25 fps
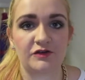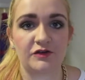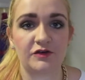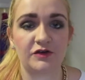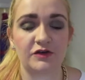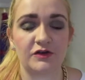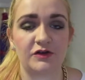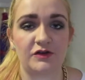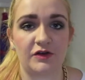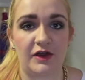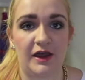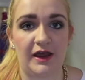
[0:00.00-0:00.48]

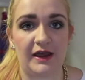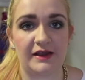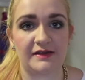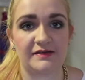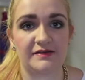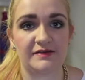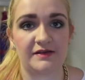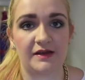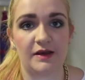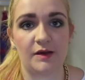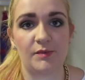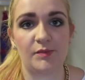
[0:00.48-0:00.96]
George
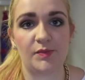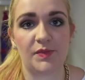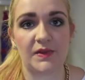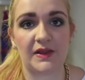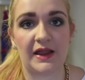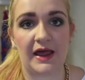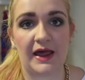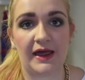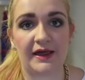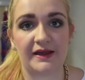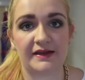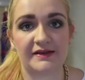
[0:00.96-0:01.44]
Asda
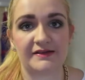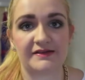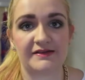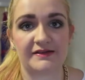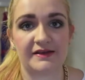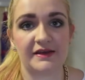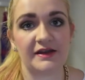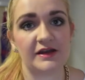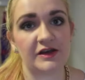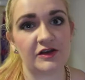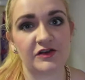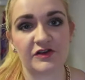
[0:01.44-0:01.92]
black
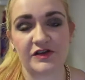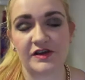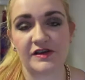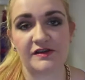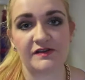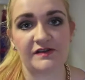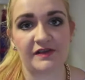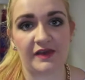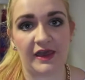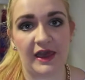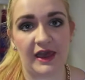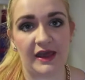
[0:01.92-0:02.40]
skinny
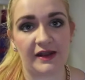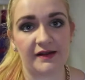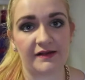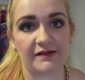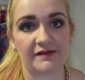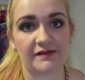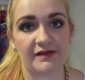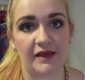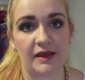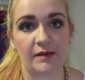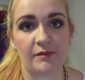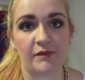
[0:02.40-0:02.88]
jeans again,
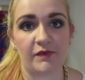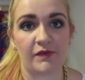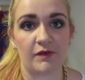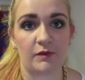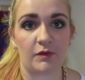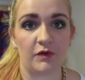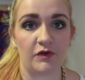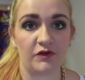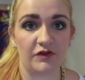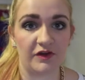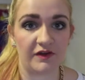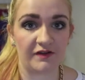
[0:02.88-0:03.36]
the same as
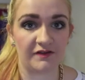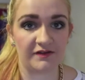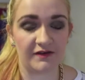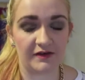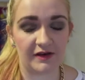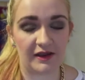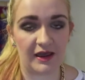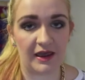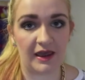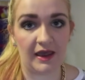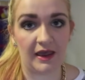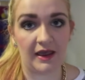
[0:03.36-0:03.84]
I was
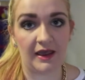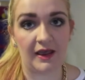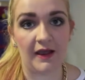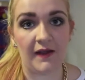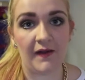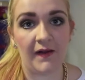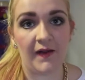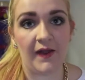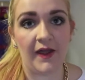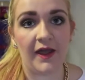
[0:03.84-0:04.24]
yesterday.